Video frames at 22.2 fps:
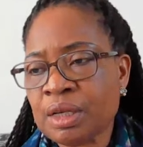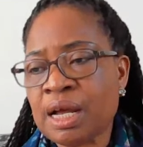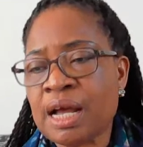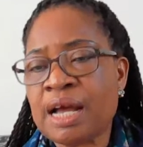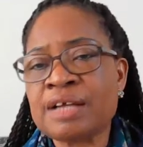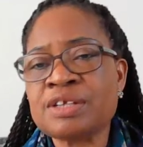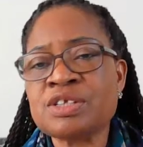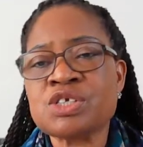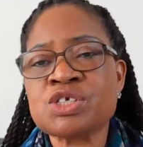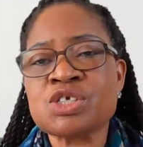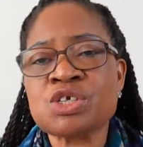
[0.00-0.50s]

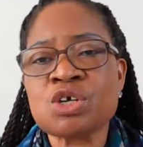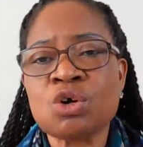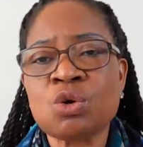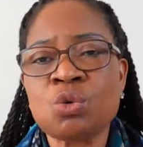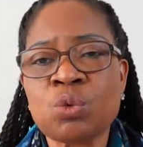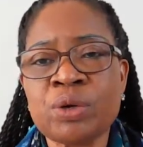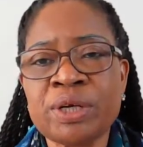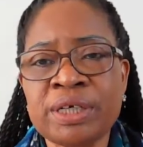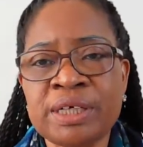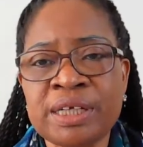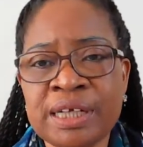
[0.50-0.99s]
And so
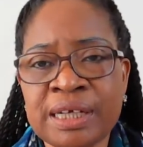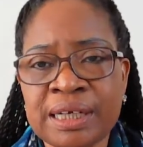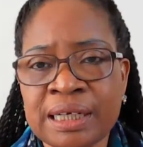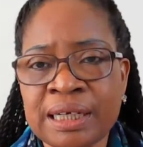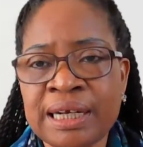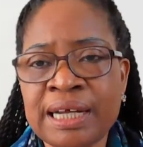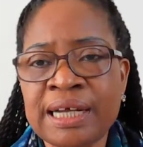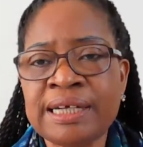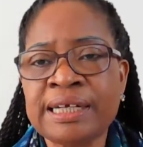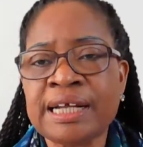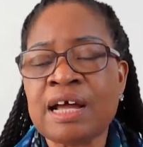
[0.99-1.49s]
we
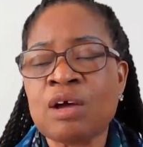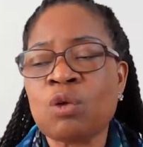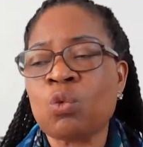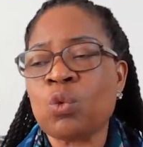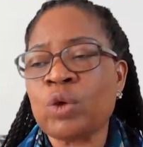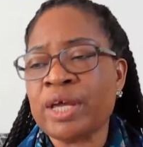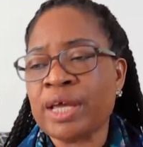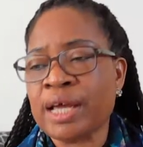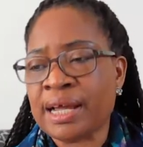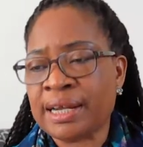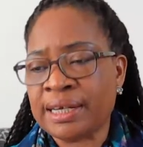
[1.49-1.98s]
declare that
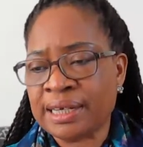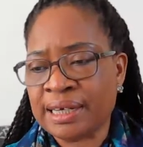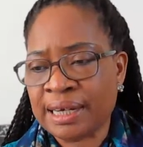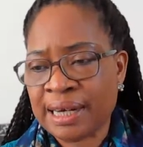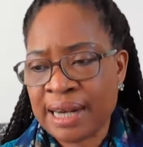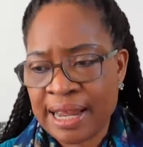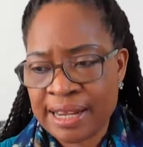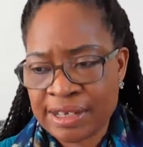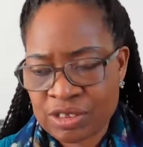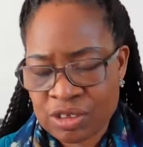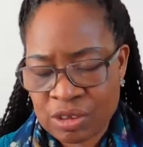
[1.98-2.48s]
we are the
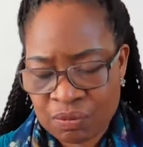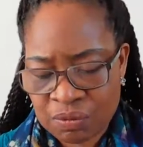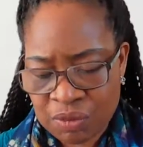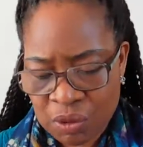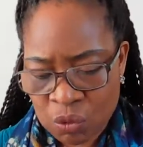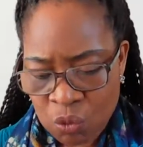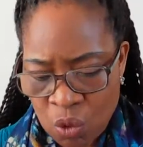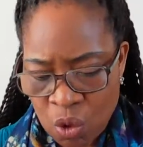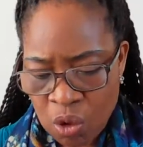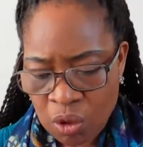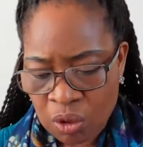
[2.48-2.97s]
light of
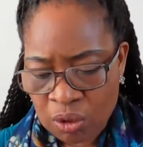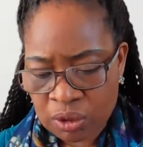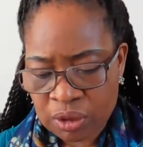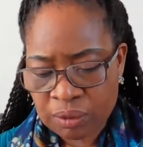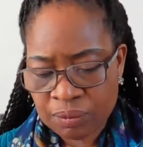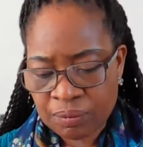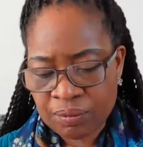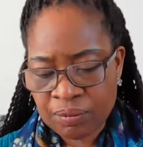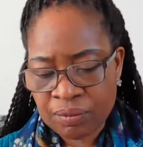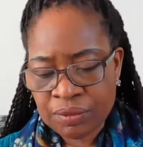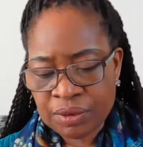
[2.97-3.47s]
the world.
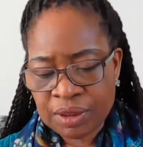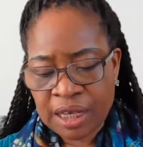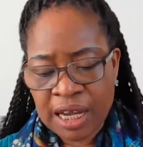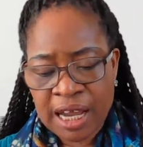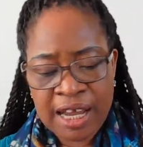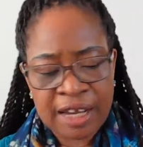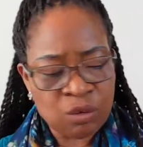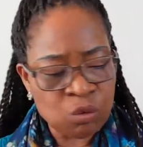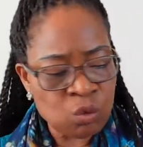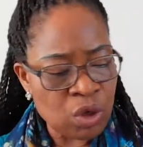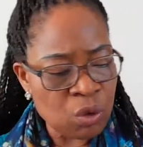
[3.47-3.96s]

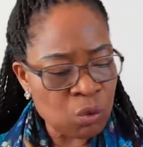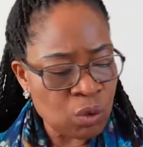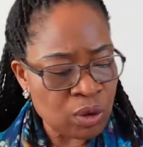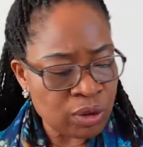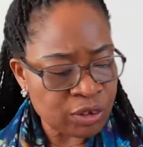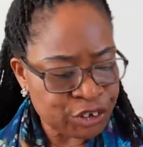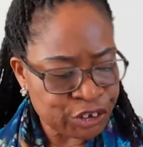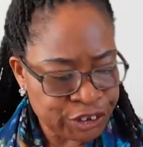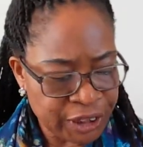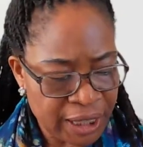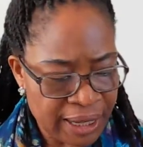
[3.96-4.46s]
And we
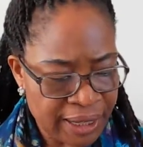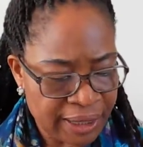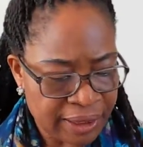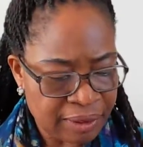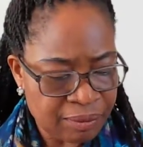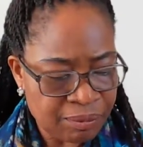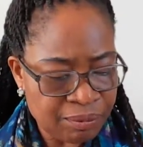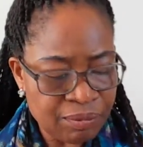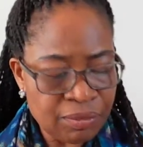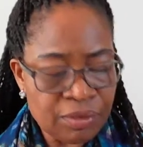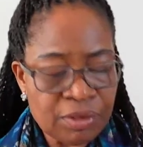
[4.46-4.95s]
will
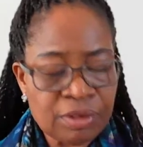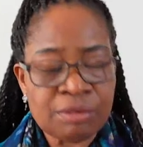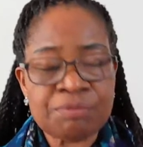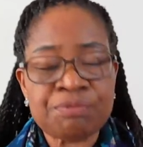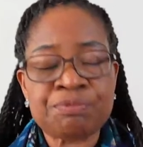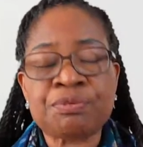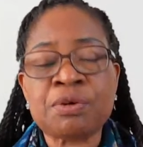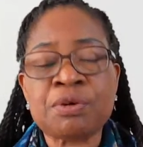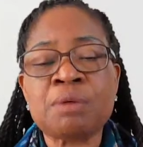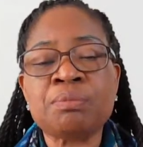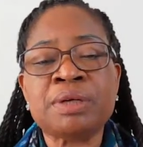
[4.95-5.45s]
shine
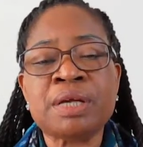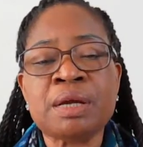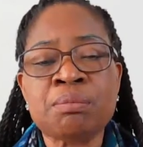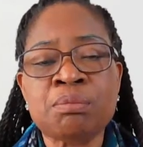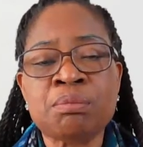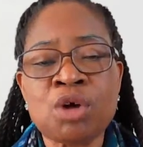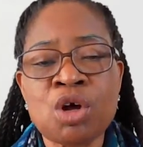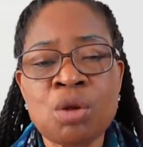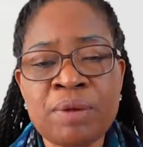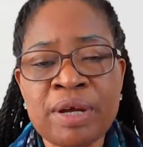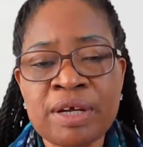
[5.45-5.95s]
from the
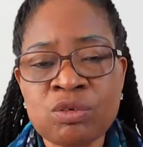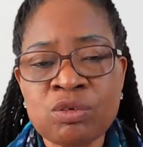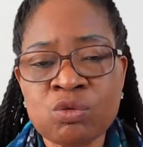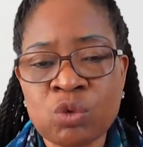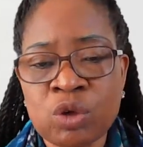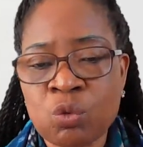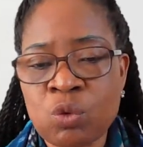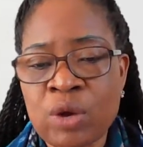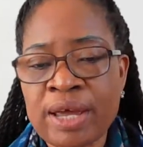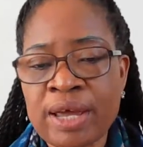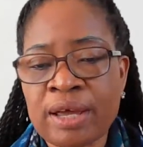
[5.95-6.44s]
moment
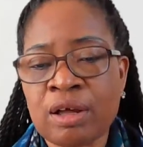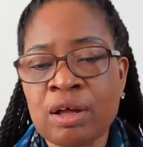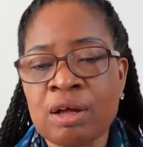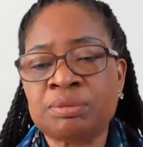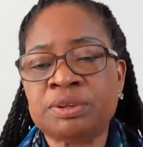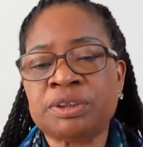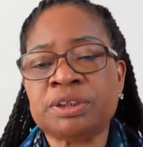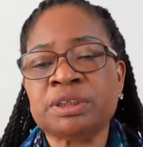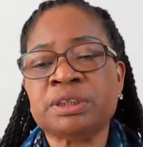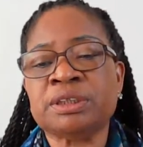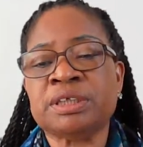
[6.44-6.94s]
we wake
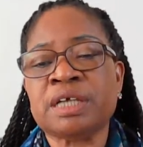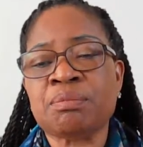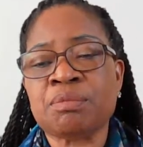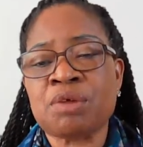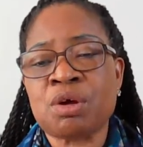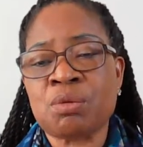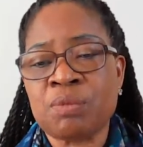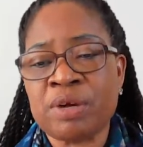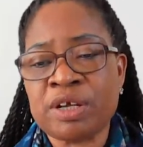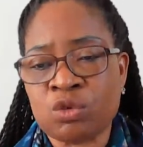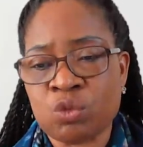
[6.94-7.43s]
up till the
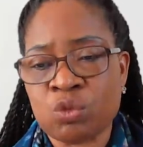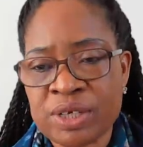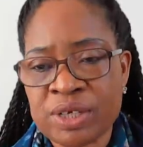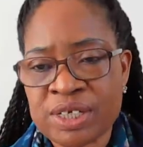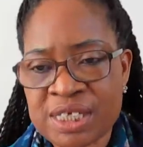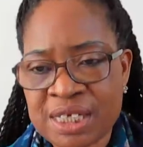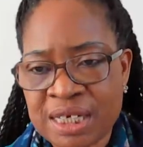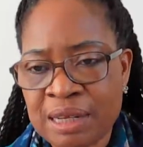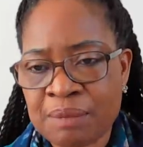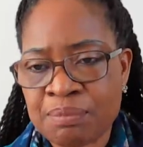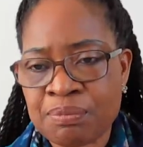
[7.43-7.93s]
moment we
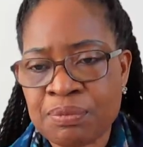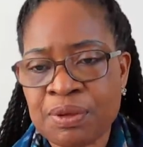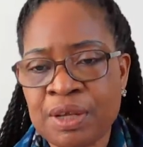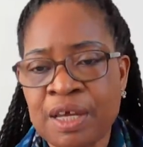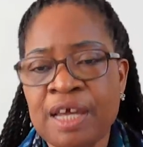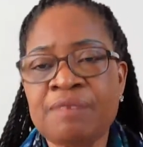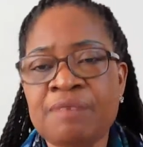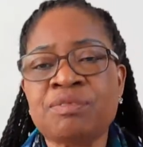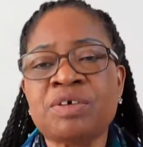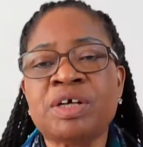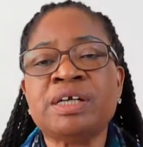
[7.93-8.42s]
sleep.
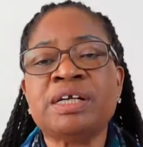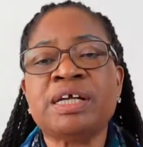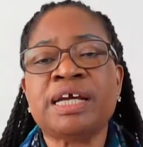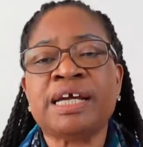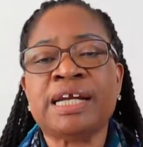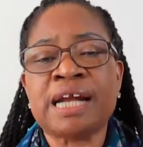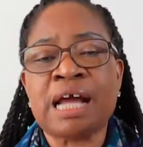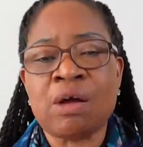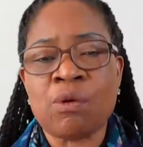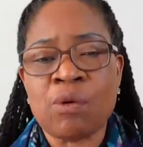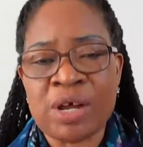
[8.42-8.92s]
Even
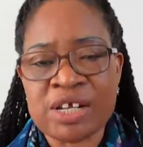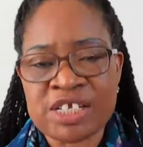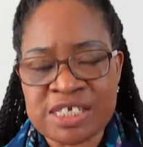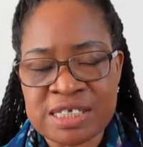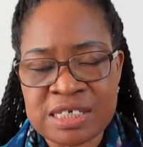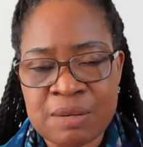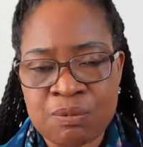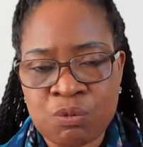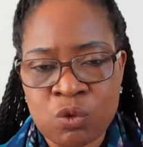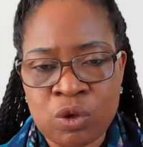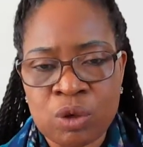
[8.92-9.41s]
in our
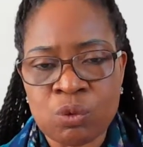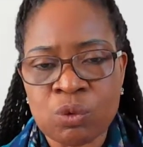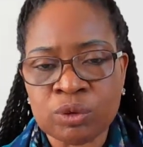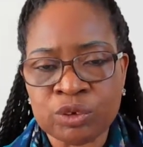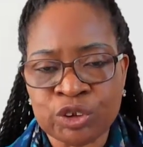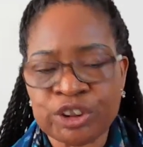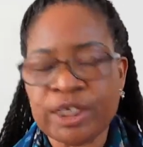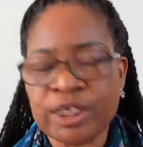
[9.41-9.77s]
sleep, we will